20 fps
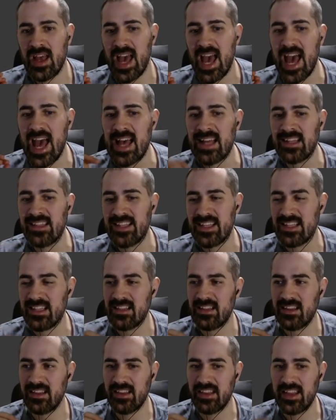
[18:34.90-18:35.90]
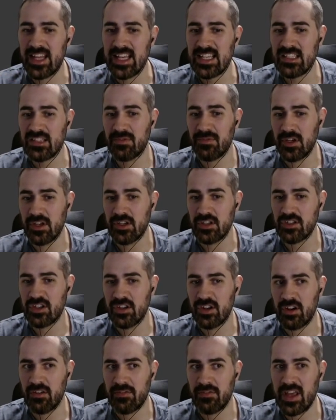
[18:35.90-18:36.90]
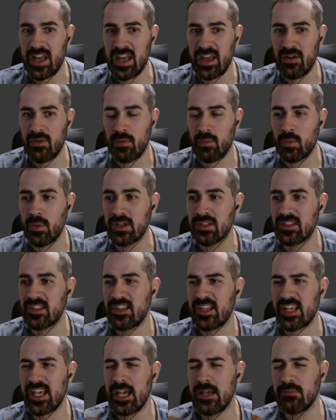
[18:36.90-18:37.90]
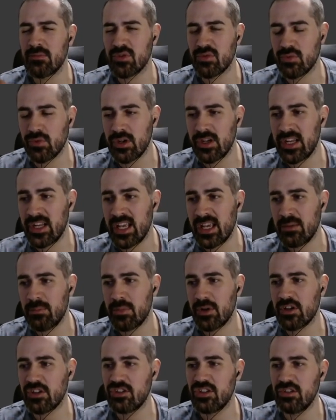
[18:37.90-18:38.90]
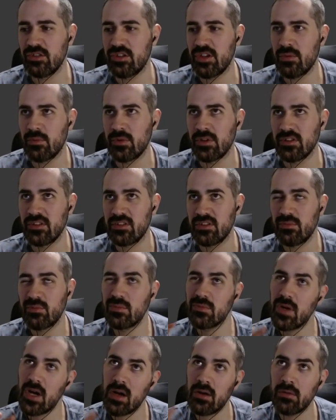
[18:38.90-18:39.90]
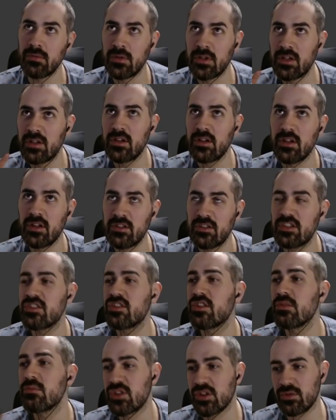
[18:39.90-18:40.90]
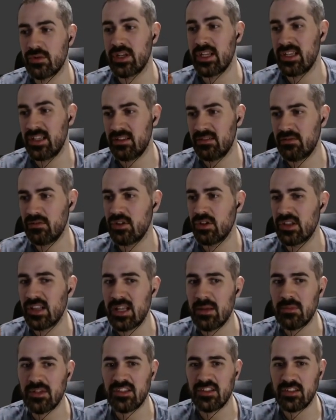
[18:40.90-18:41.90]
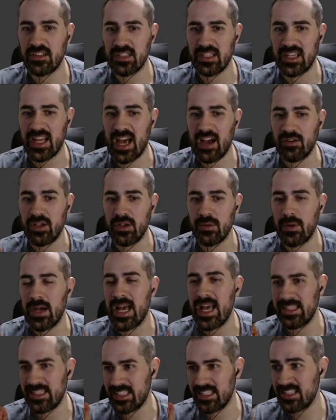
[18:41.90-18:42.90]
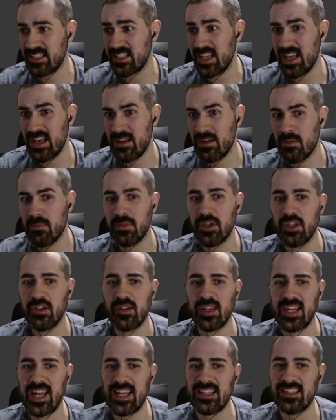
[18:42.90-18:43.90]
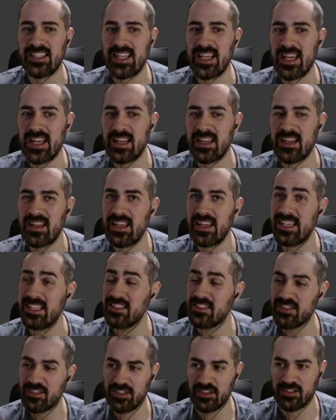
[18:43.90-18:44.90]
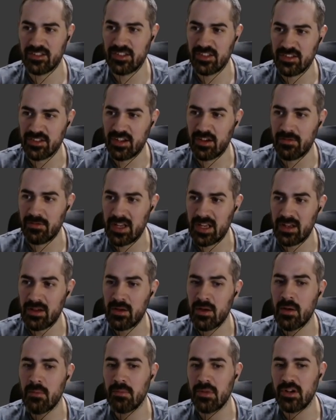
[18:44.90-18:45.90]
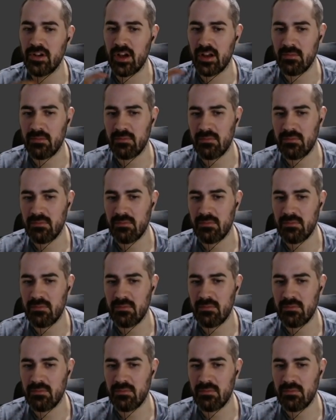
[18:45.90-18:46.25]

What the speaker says: edit this version of it once the game's running because you don't want, well, to some degree, you're limited in how you edit it, but you can edit instances of it, but not